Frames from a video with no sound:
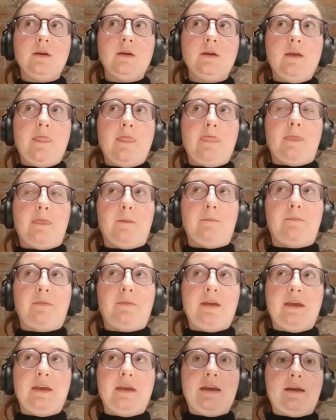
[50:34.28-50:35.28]
the
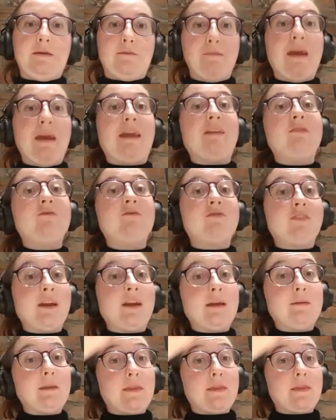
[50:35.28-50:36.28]
big
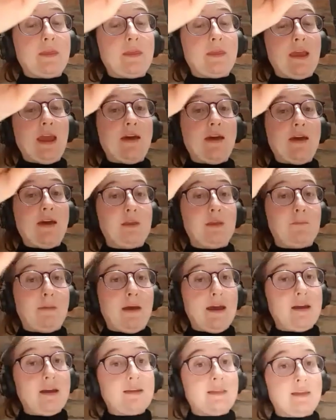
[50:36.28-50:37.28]
mainframe that they have in the
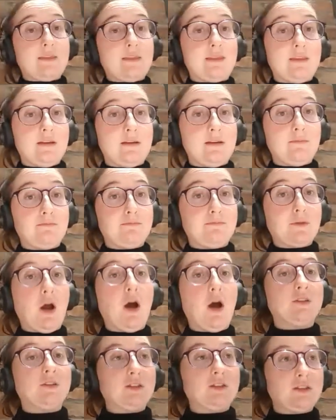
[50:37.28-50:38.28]
back that the
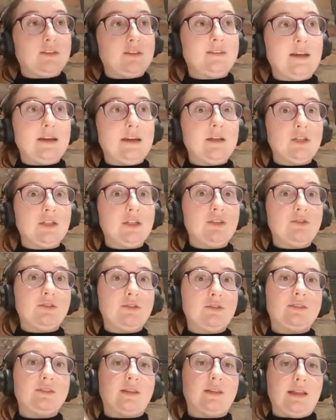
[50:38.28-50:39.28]
concert designer
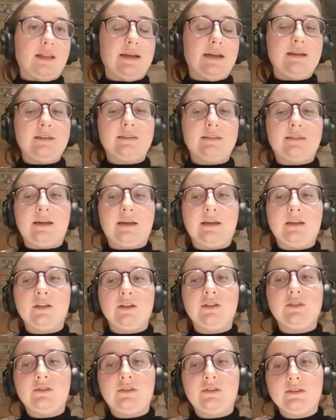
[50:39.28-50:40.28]
uses, the lighting designer
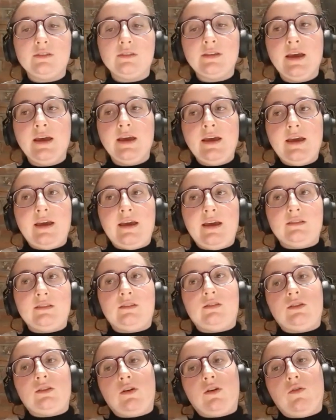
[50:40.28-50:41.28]
uses. And
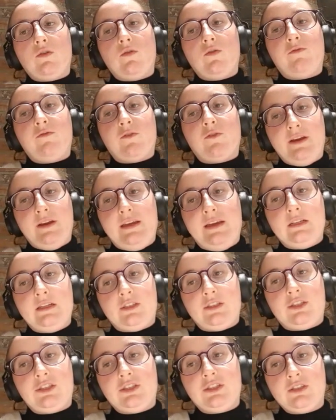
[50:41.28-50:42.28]
so for
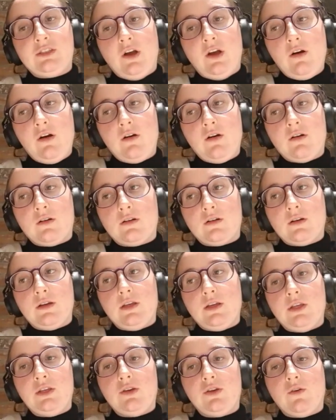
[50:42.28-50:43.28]
each song,
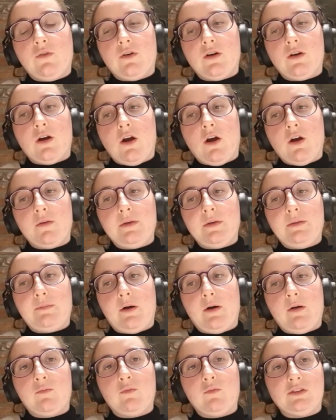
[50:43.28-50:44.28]
your army
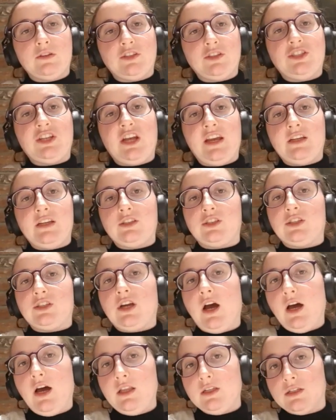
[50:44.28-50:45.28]
bomb will change
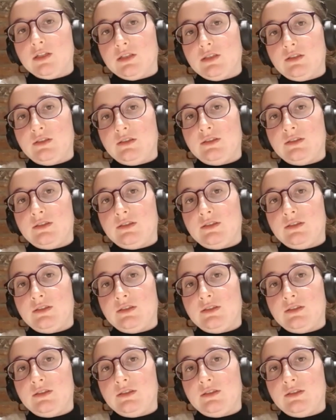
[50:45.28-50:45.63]
colors